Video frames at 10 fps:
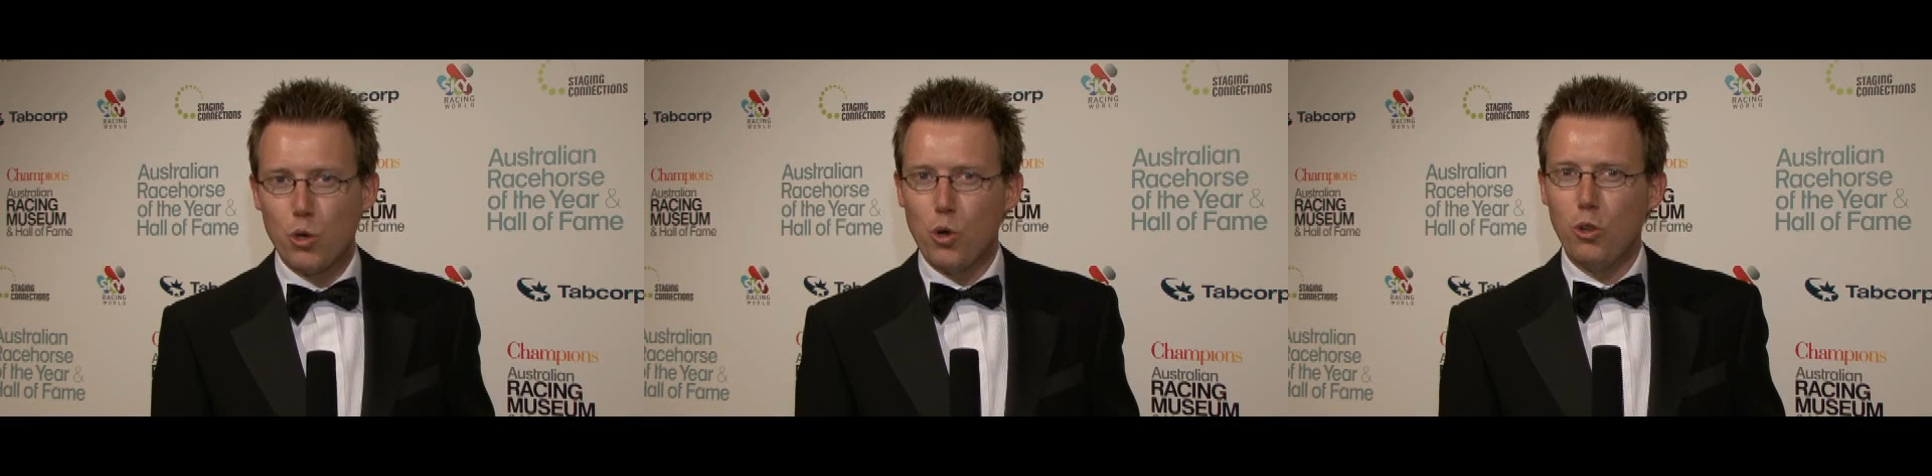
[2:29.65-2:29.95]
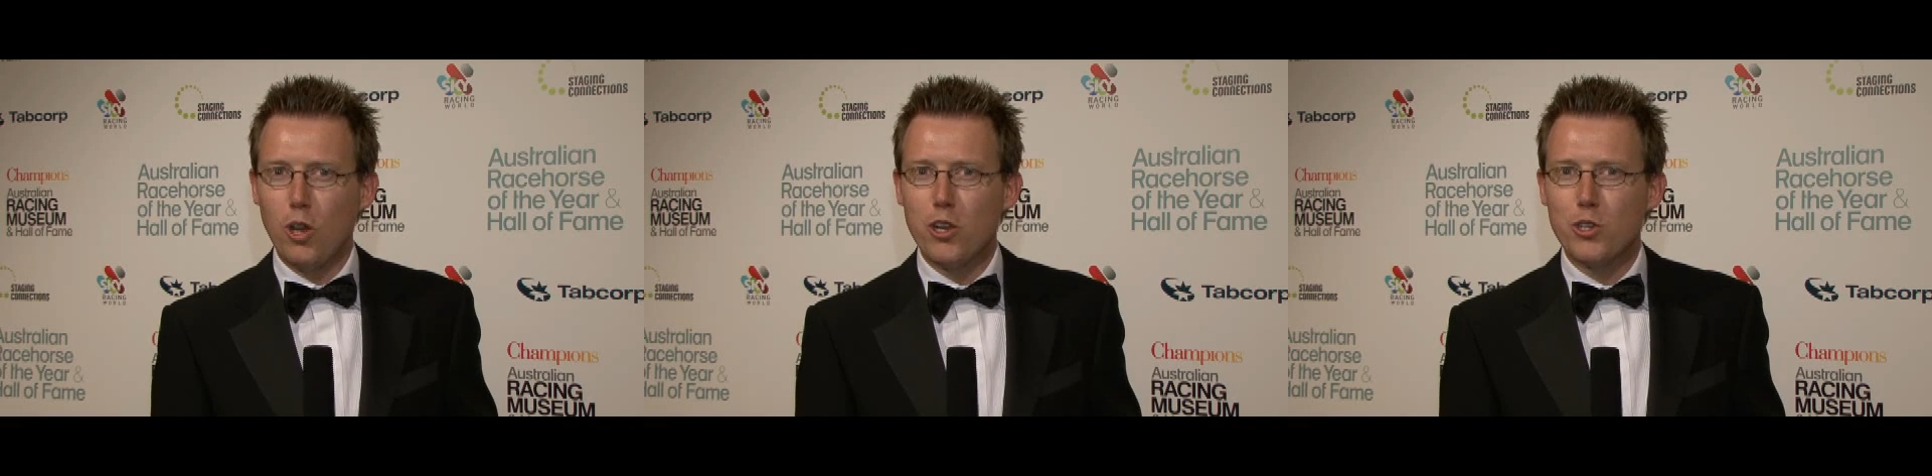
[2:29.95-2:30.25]

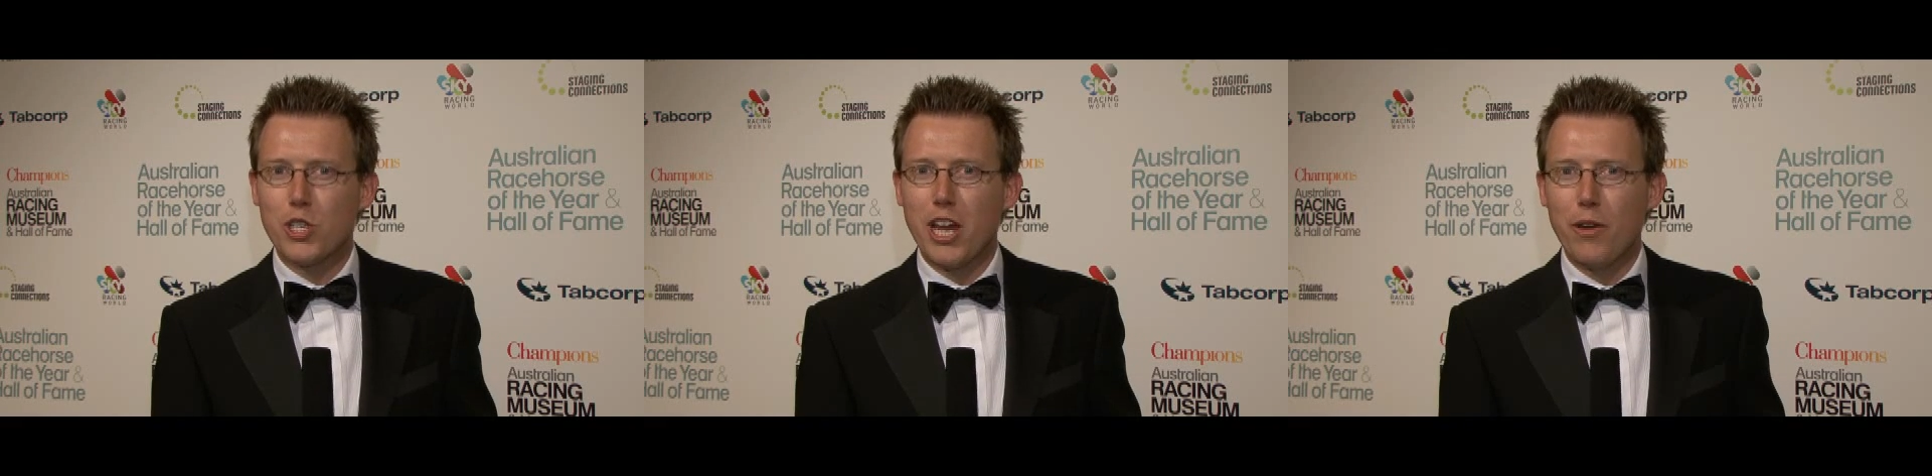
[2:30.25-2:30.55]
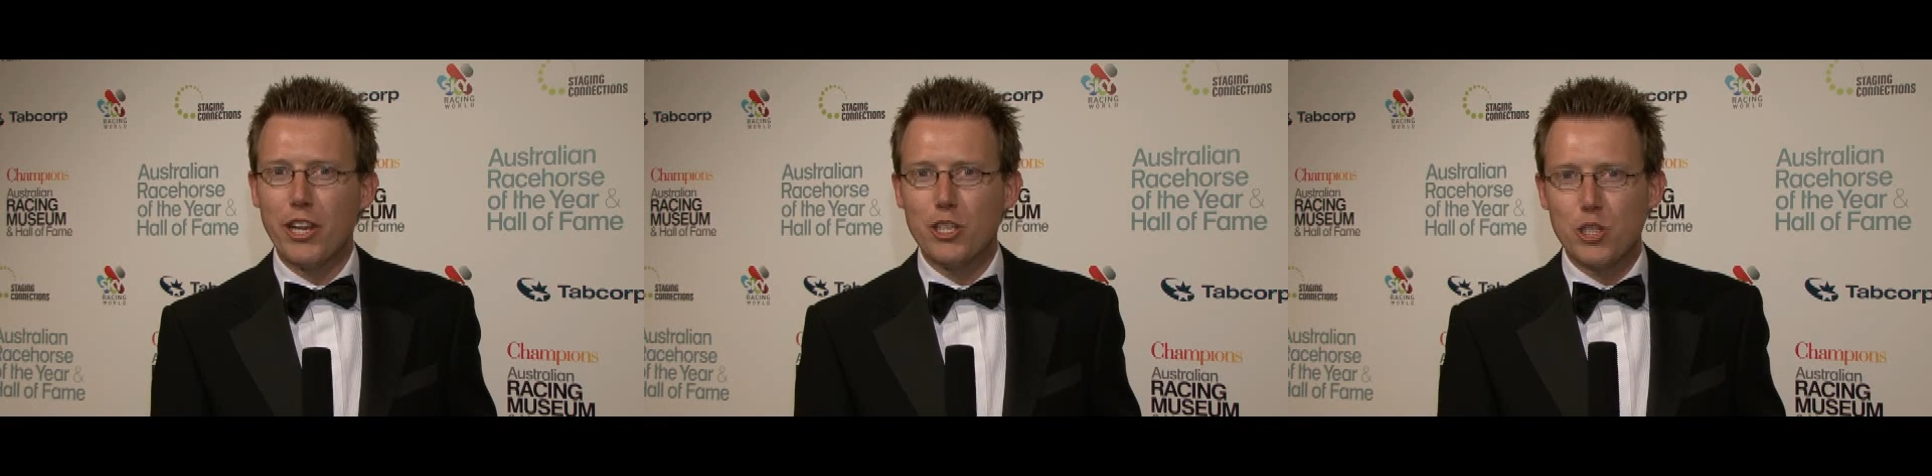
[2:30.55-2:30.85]
all honours
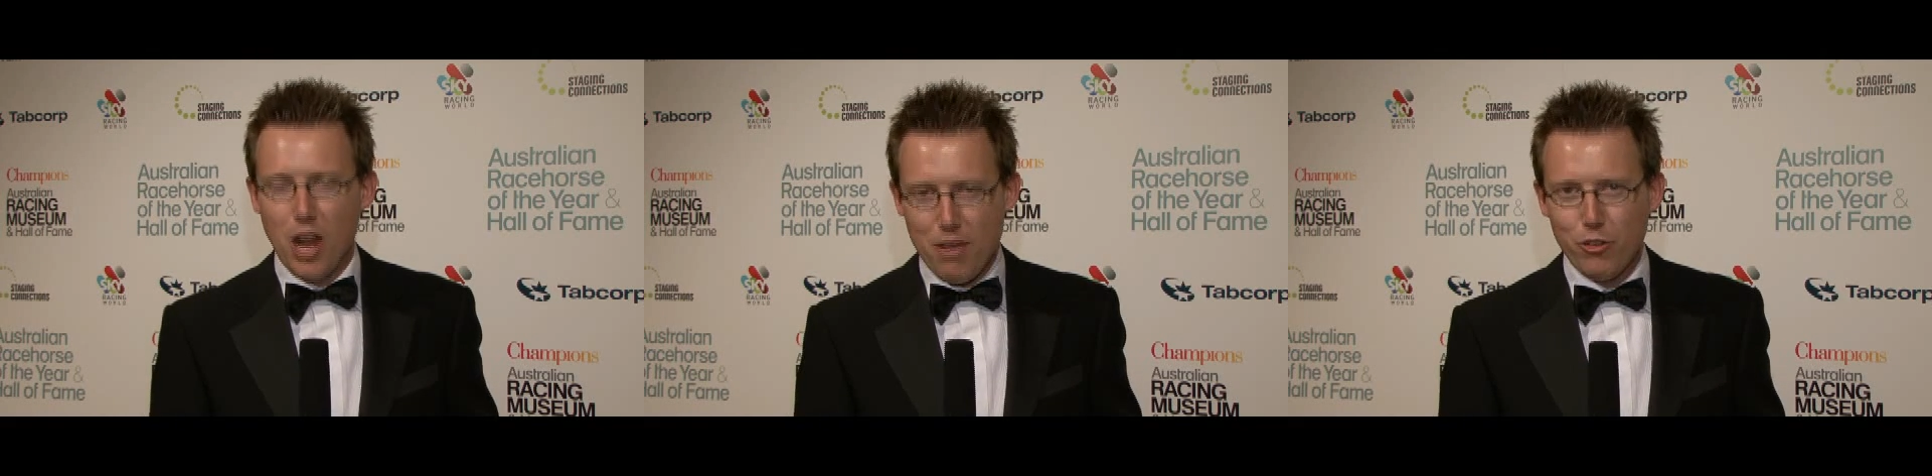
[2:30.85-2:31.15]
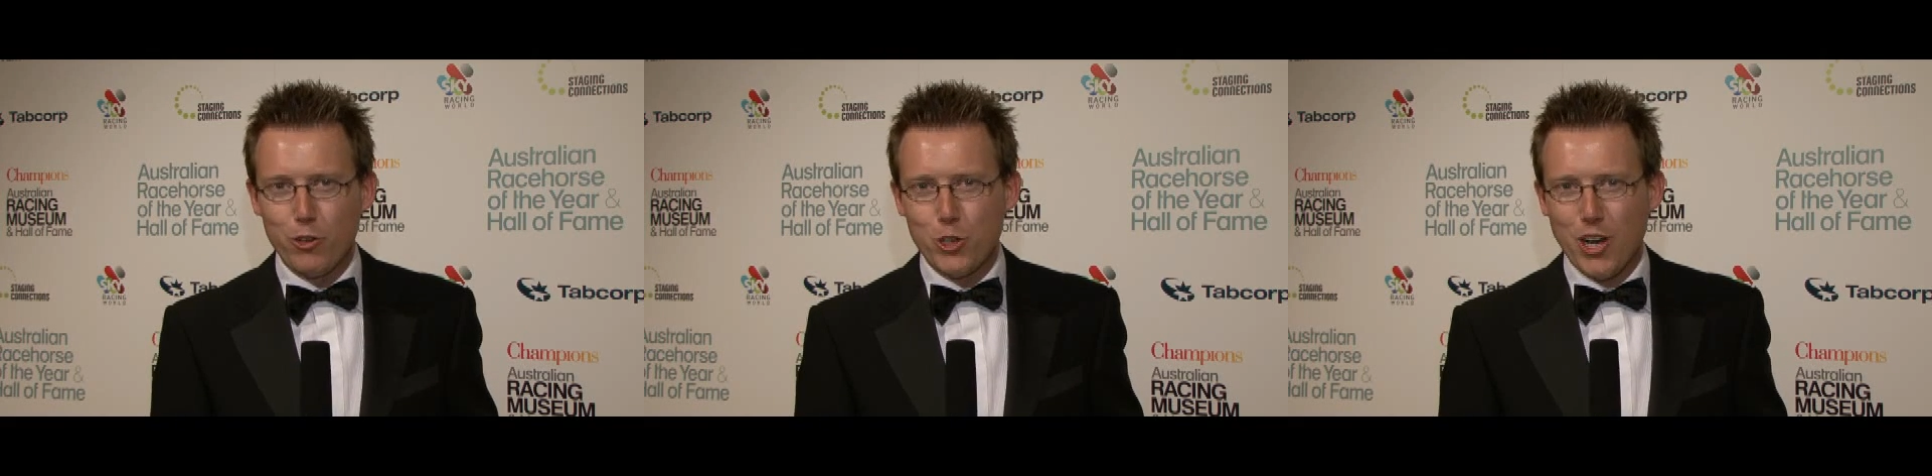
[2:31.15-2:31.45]
going to
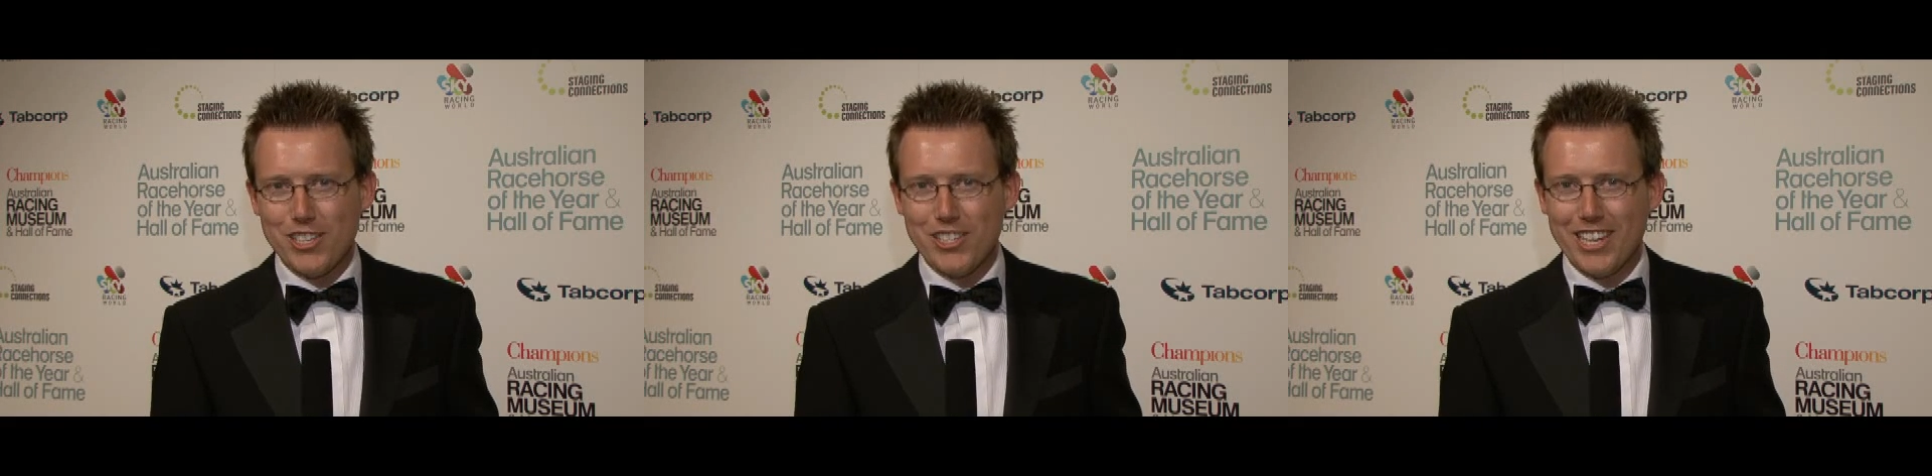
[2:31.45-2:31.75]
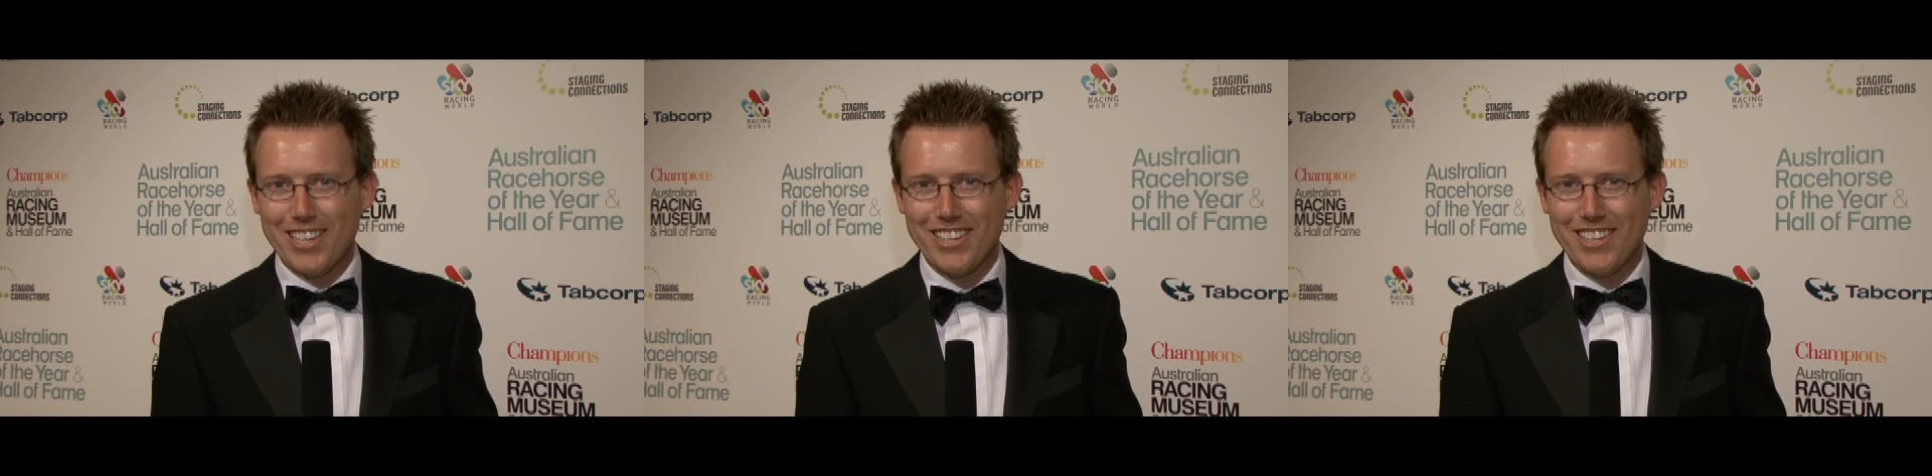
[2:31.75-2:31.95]
Typhoon Tracy.